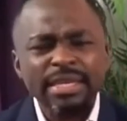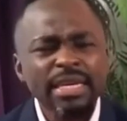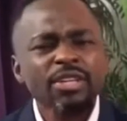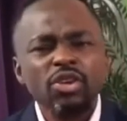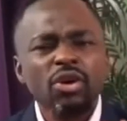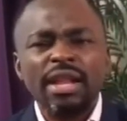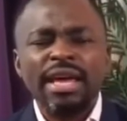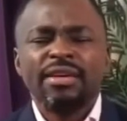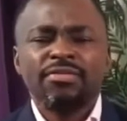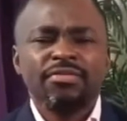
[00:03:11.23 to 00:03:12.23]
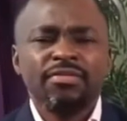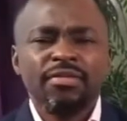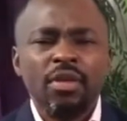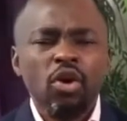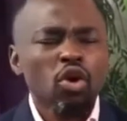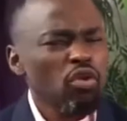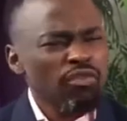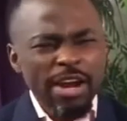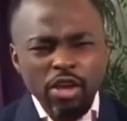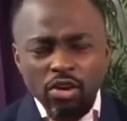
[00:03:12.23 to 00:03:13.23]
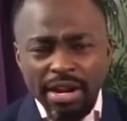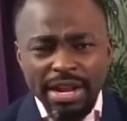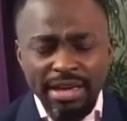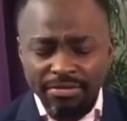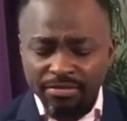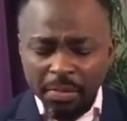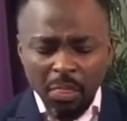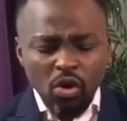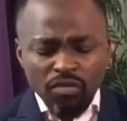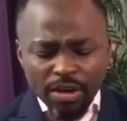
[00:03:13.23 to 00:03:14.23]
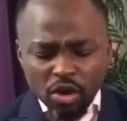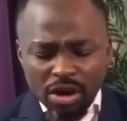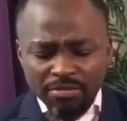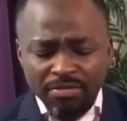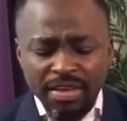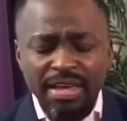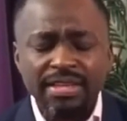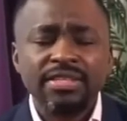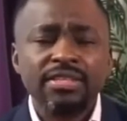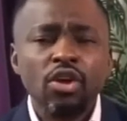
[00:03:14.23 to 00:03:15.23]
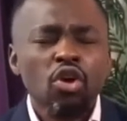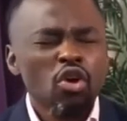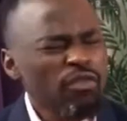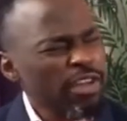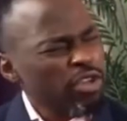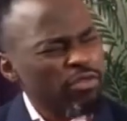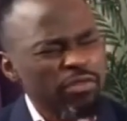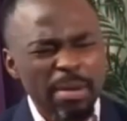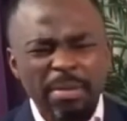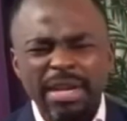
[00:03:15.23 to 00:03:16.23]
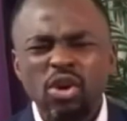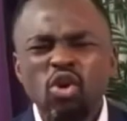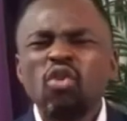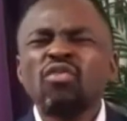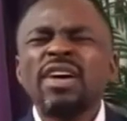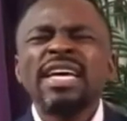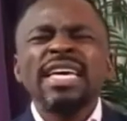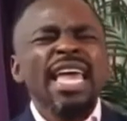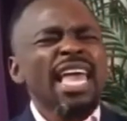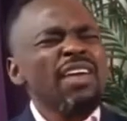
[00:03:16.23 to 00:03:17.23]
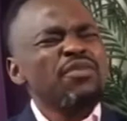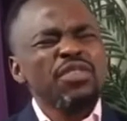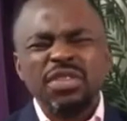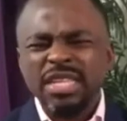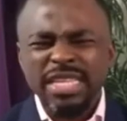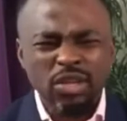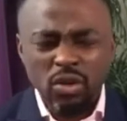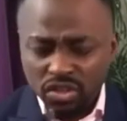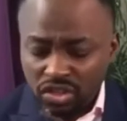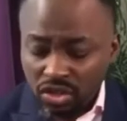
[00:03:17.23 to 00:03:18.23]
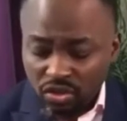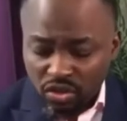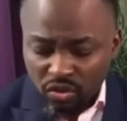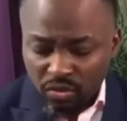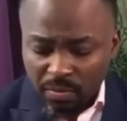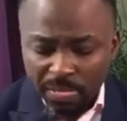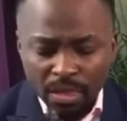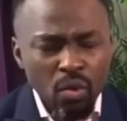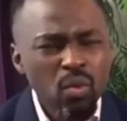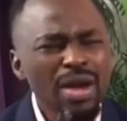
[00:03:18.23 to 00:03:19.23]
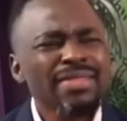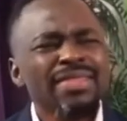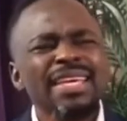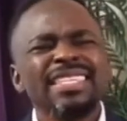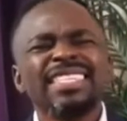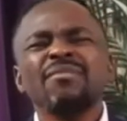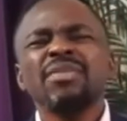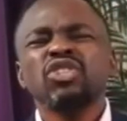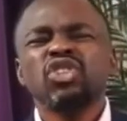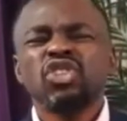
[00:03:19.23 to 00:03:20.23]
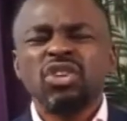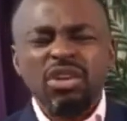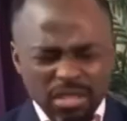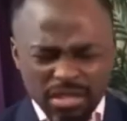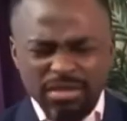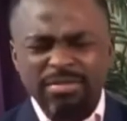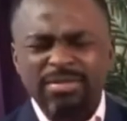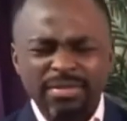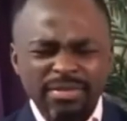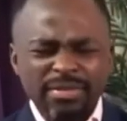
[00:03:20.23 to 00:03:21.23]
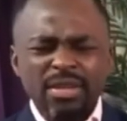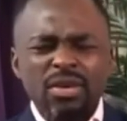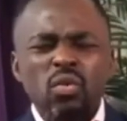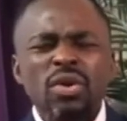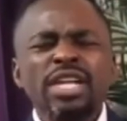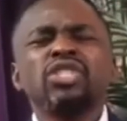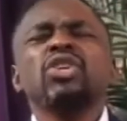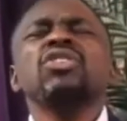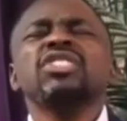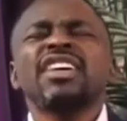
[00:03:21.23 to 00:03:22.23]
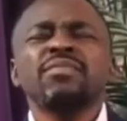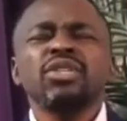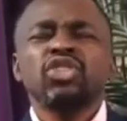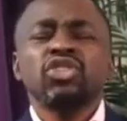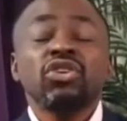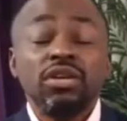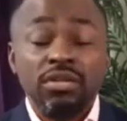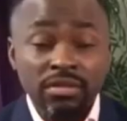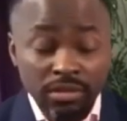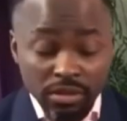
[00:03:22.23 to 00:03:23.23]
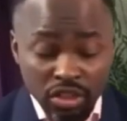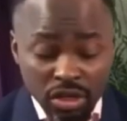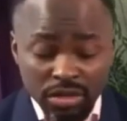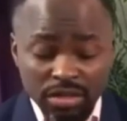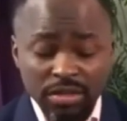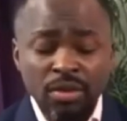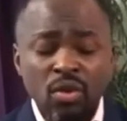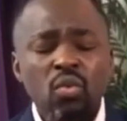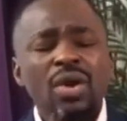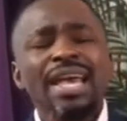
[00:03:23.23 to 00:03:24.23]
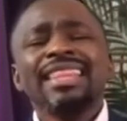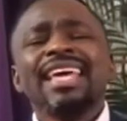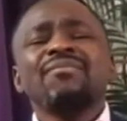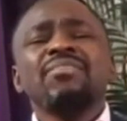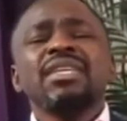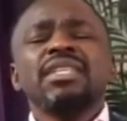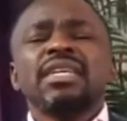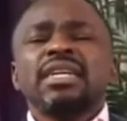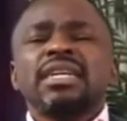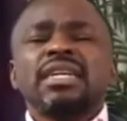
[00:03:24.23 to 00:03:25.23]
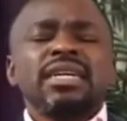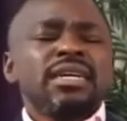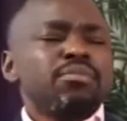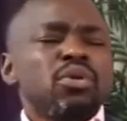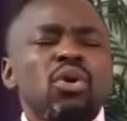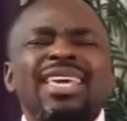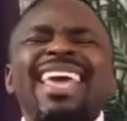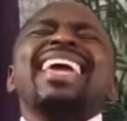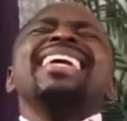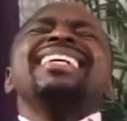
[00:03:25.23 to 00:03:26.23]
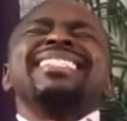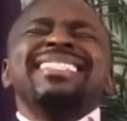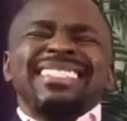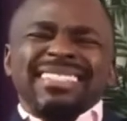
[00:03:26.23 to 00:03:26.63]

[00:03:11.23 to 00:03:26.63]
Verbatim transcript: in your life, over your life, over your affairs, over your family, over everything that concerns you, where things have been shut, where doors have been shut, shut, where there have been a, uh, a uh, blockade